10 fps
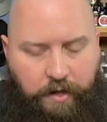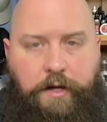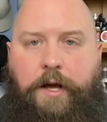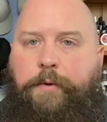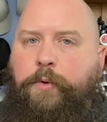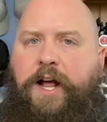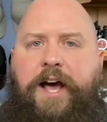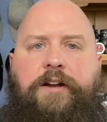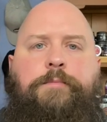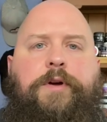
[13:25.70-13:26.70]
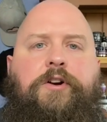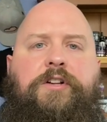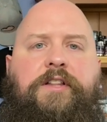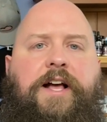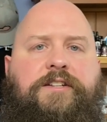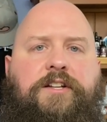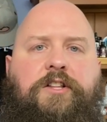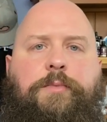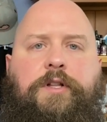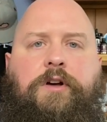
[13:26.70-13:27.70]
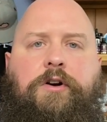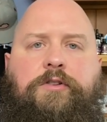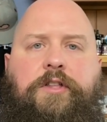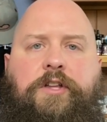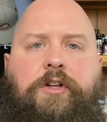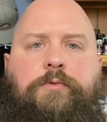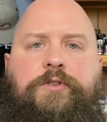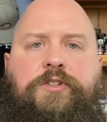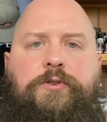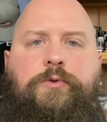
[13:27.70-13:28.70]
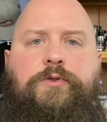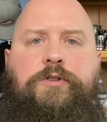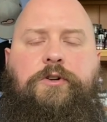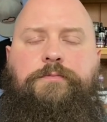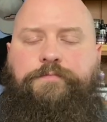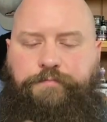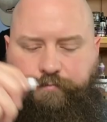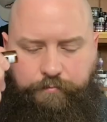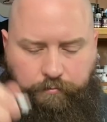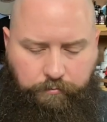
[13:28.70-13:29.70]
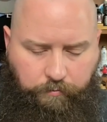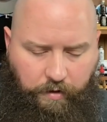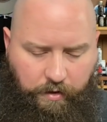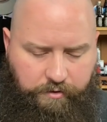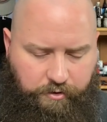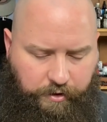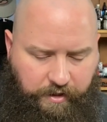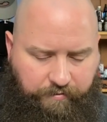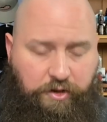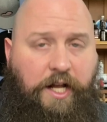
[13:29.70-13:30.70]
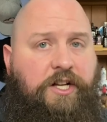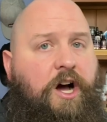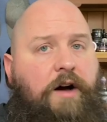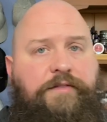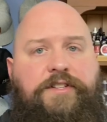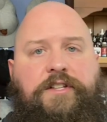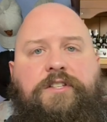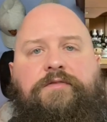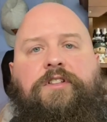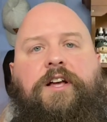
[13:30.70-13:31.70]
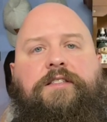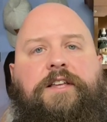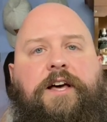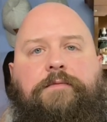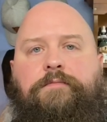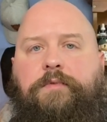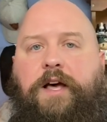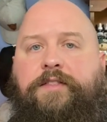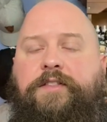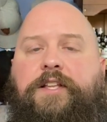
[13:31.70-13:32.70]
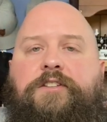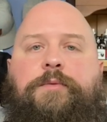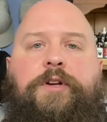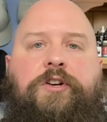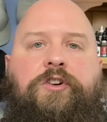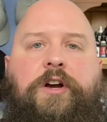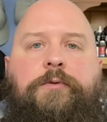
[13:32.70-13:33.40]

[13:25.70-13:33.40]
Yep, and when I had it in beard, it lasted a little bit longer than the other ones too. So, so again, if you like coffee scents, if you like that, I think that's going to be a great